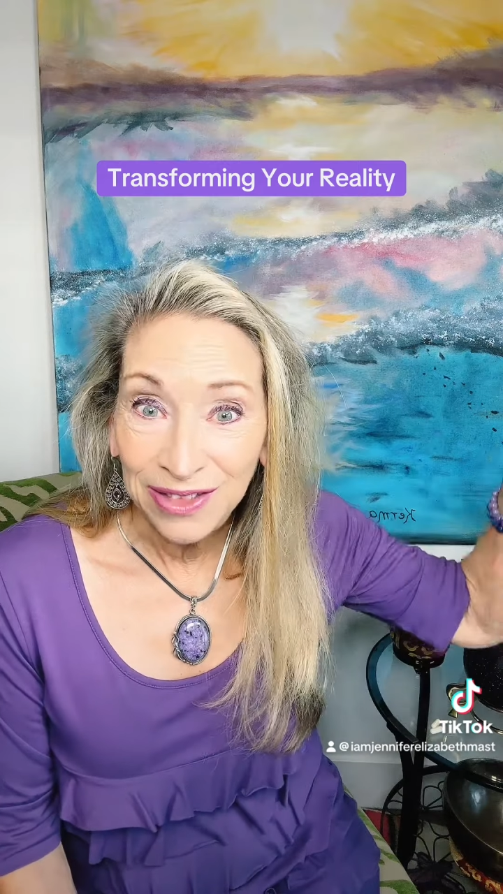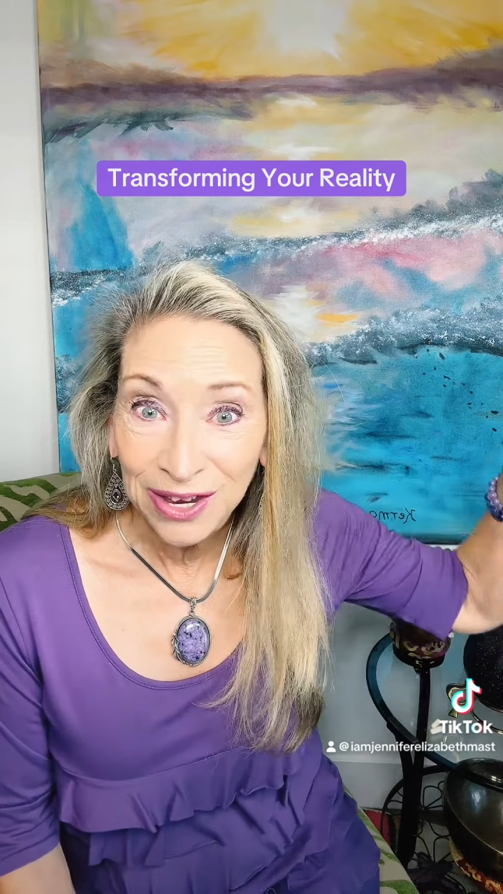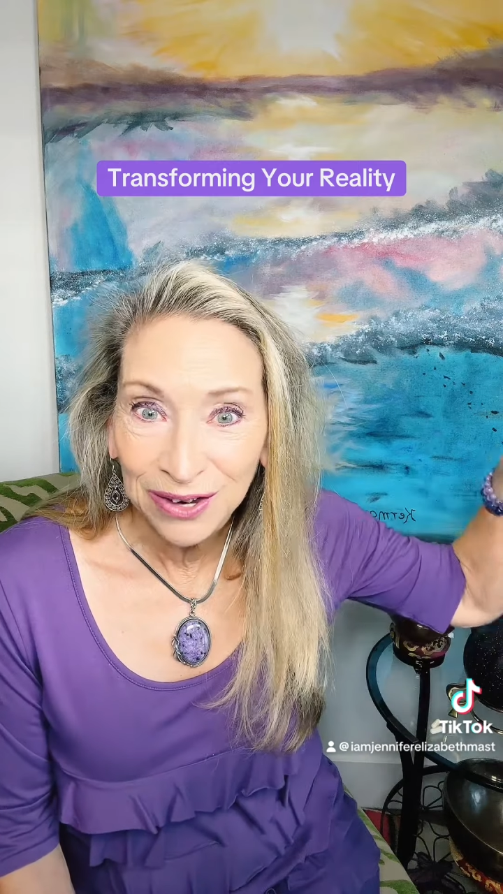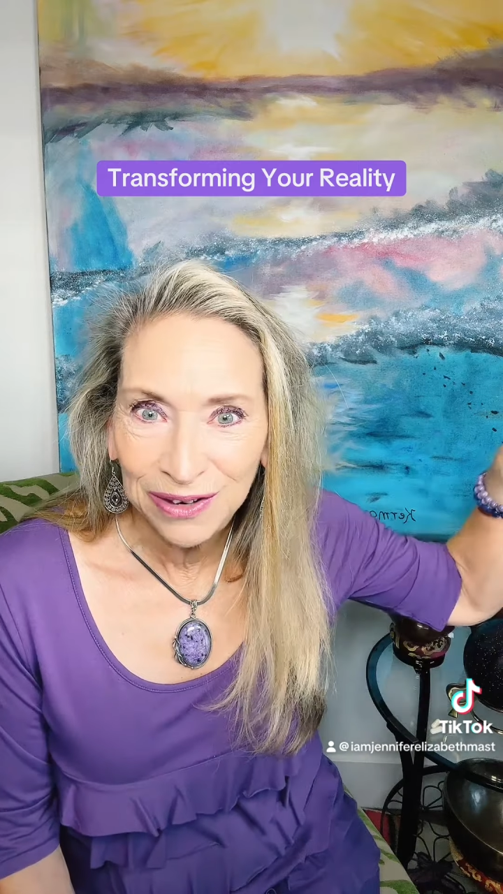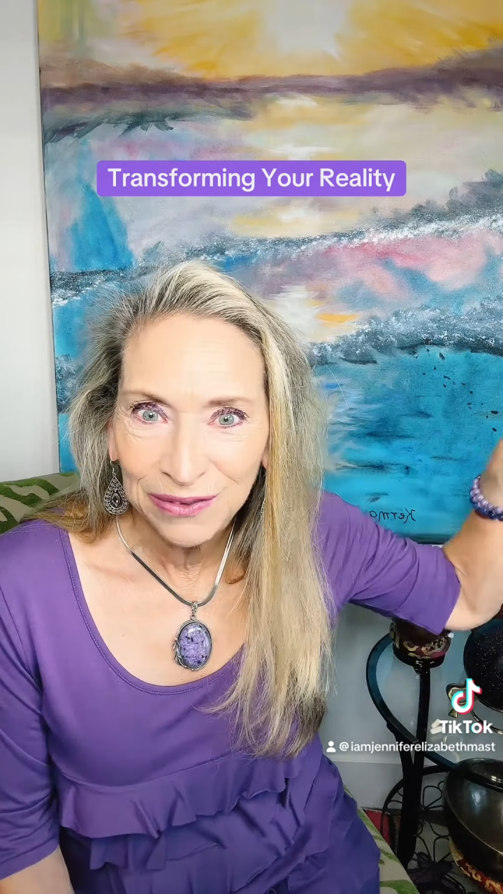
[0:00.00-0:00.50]

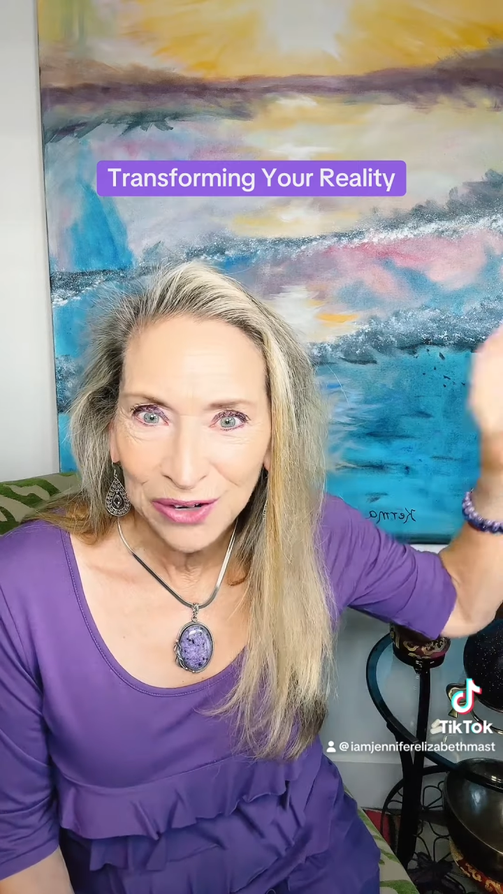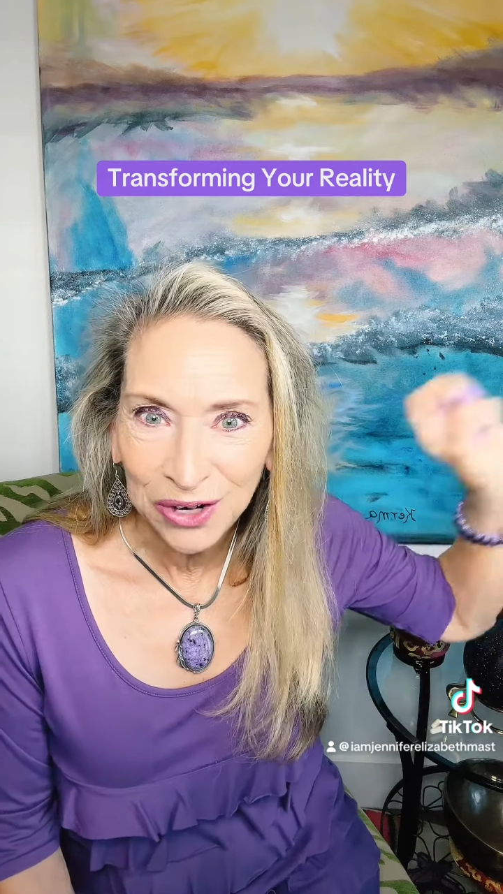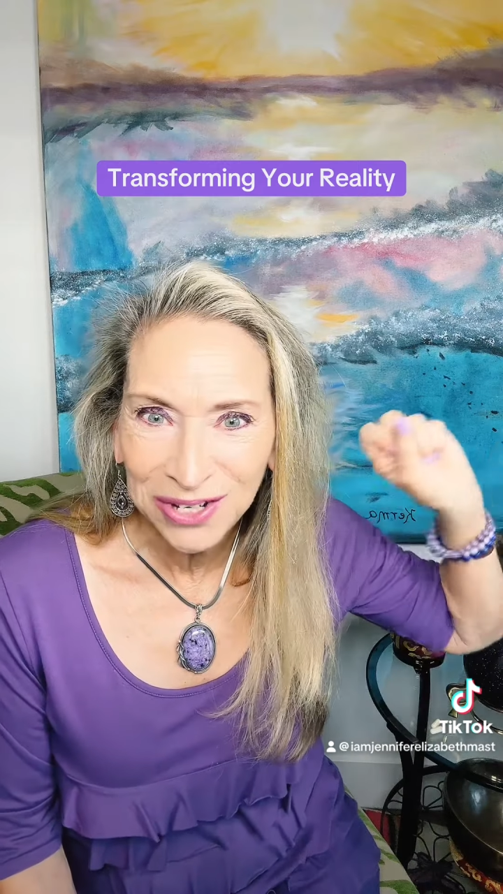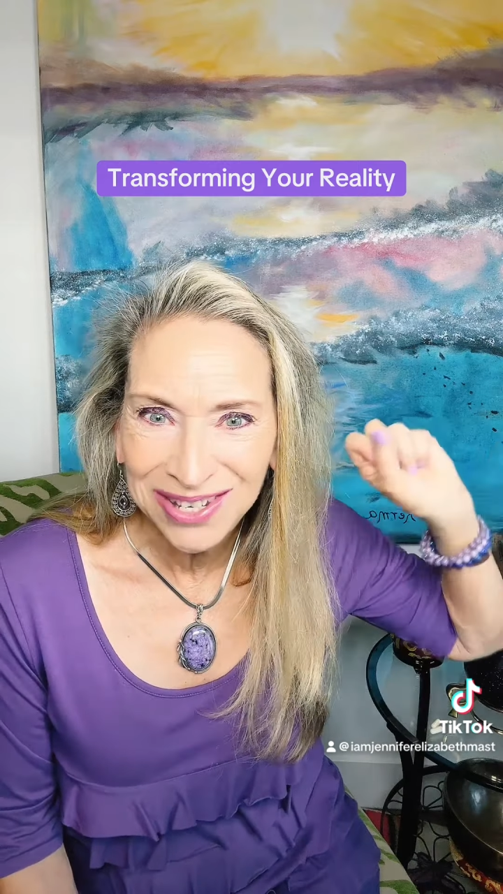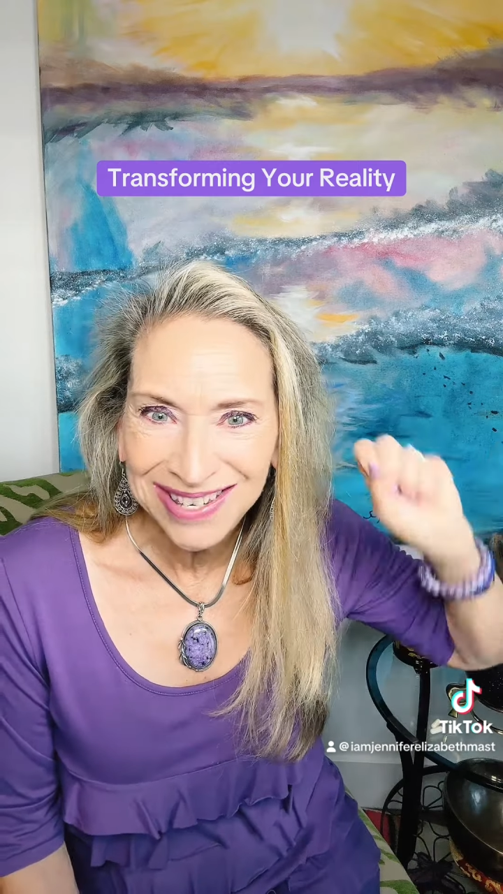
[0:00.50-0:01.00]
the
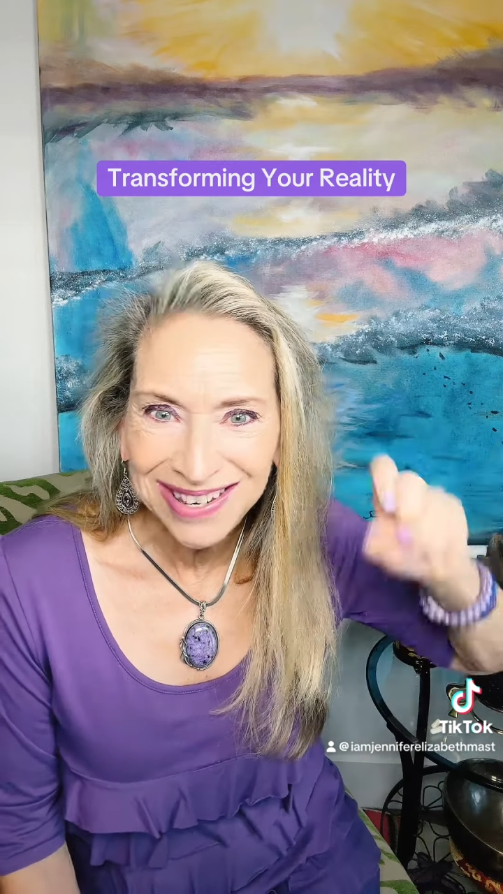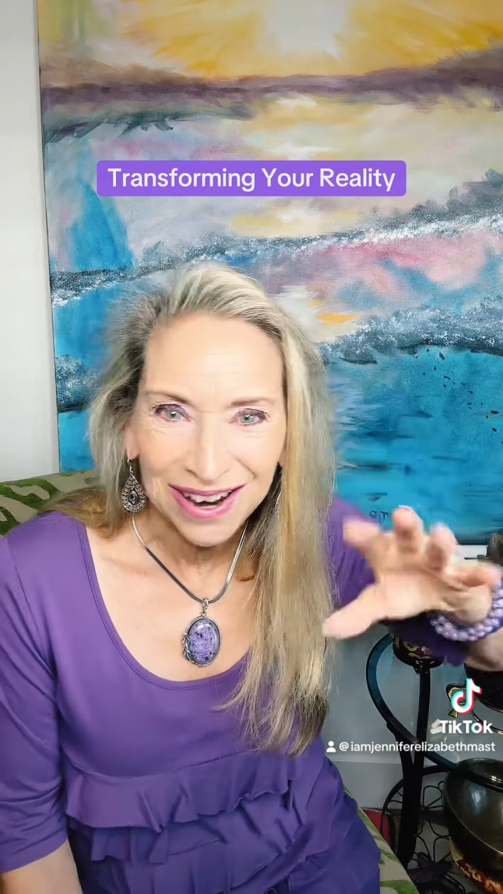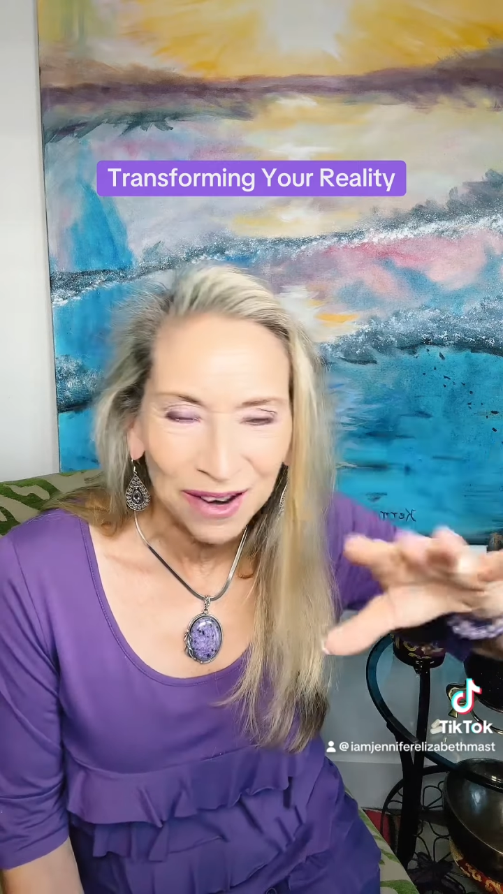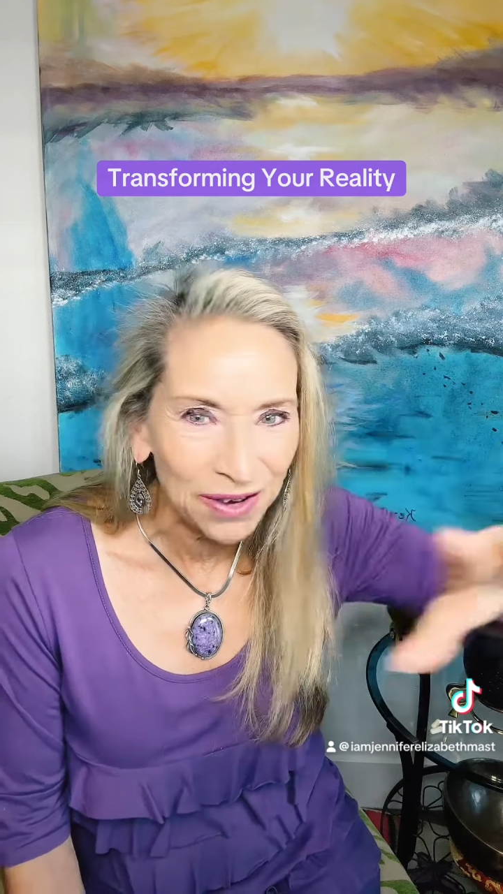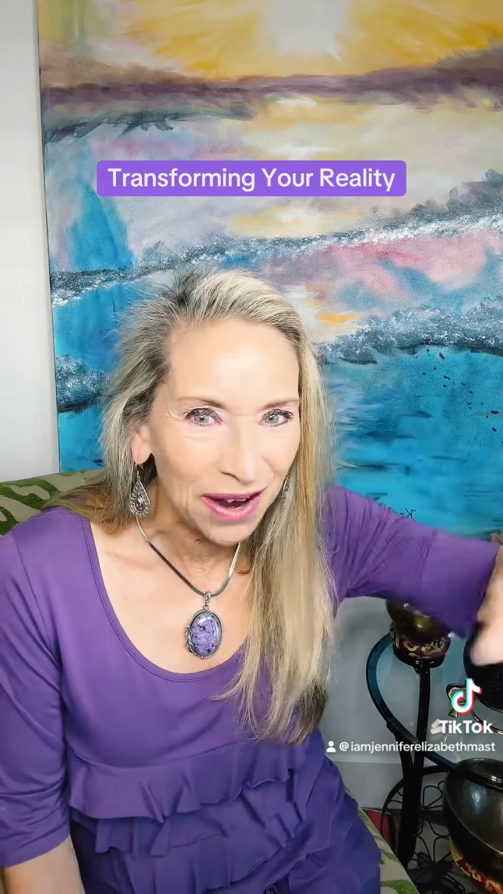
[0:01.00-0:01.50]
universe
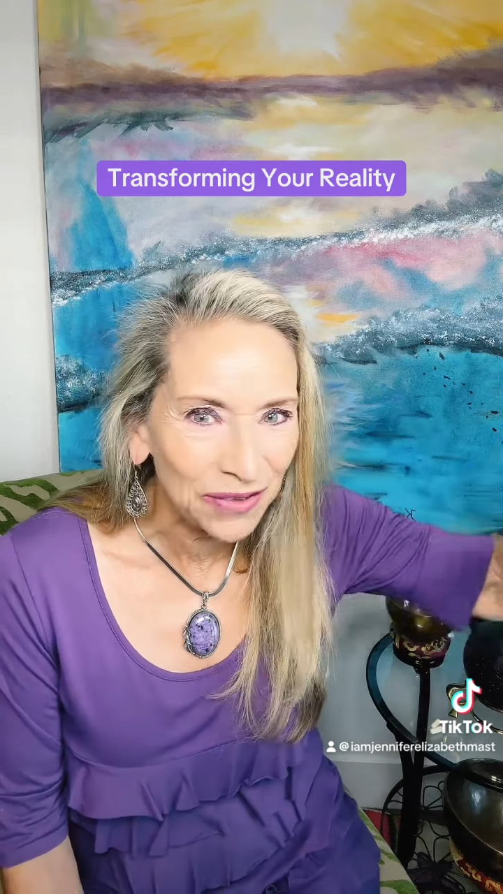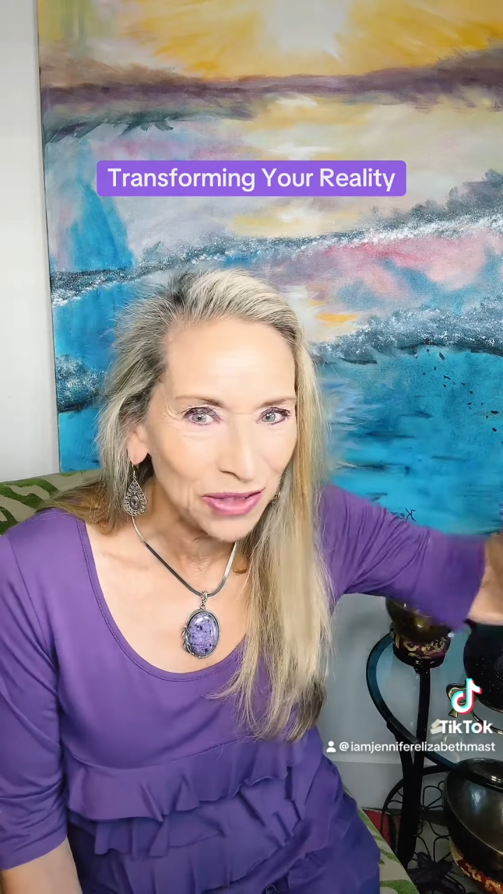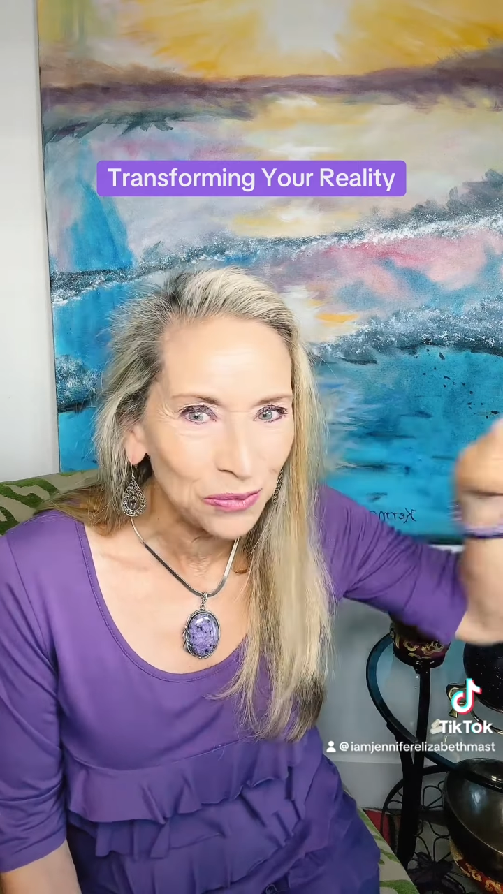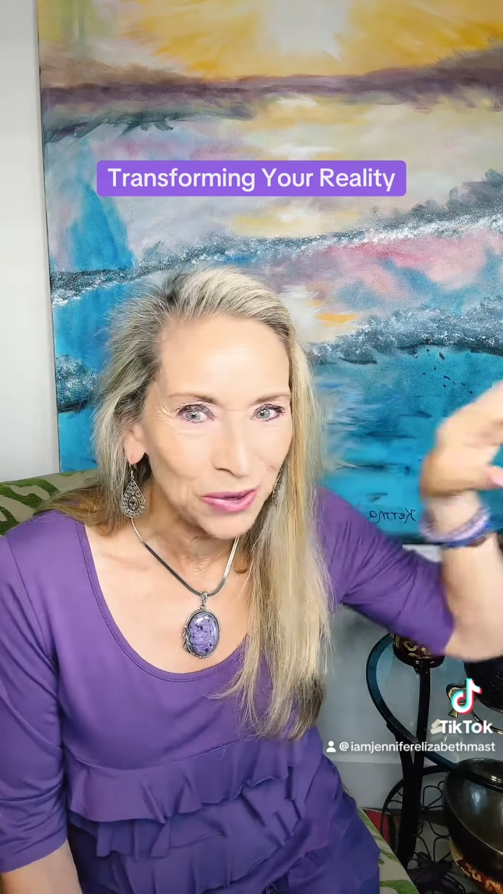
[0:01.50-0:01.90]
around